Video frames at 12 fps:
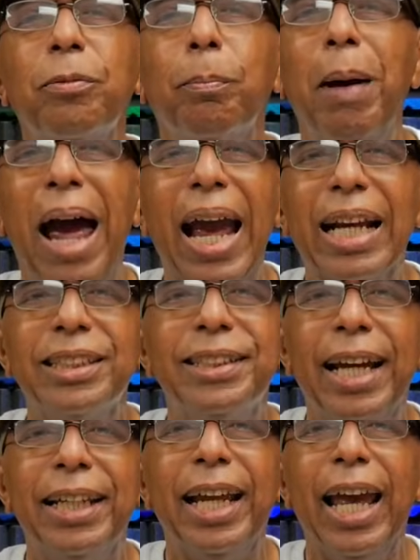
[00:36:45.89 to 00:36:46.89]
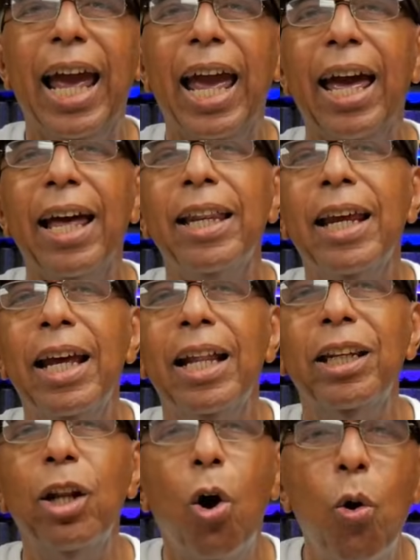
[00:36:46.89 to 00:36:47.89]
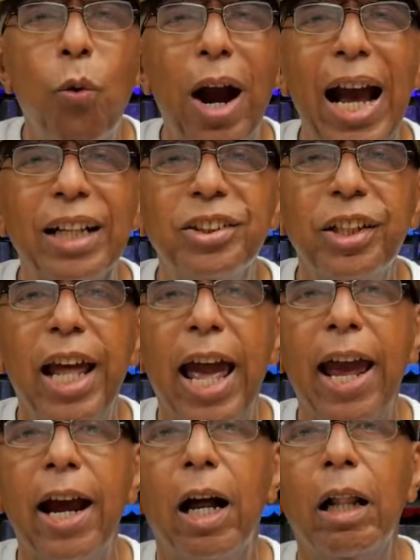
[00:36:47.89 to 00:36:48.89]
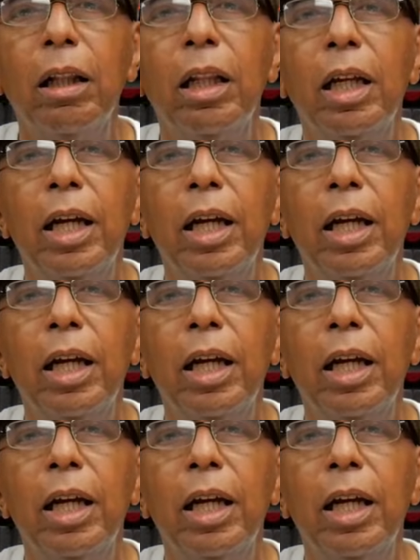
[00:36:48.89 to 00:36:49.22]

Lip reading: baggage that they had, no rationale,